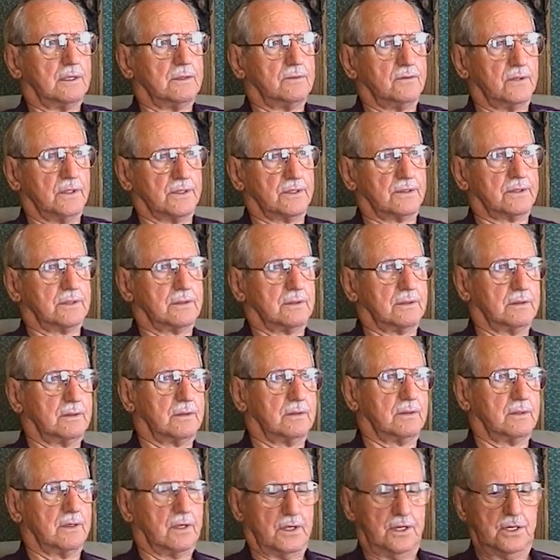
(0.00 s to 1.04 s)
with
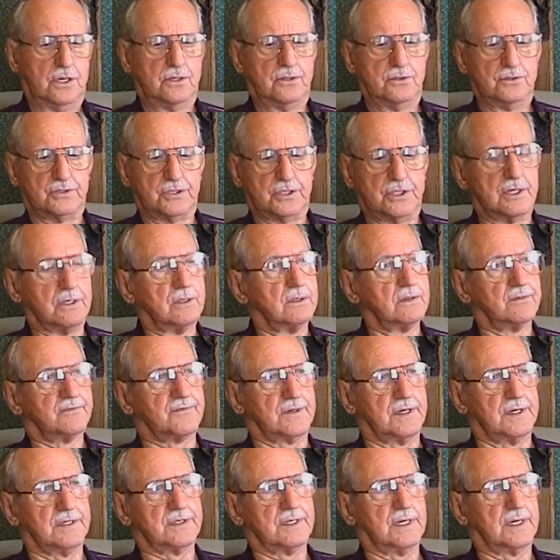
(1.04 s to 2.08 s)
huge
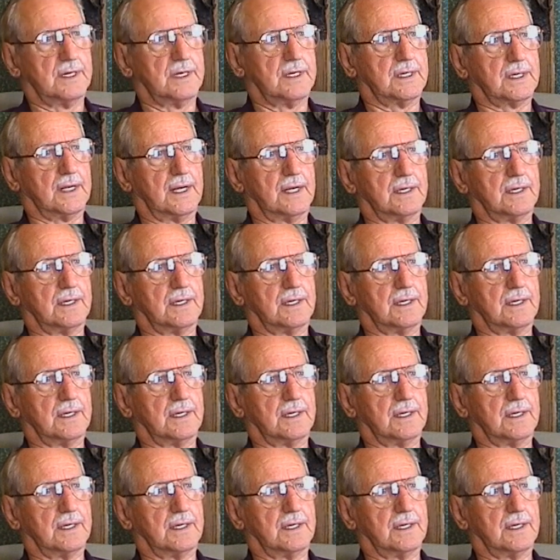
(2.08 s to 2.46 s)
goldfish in it,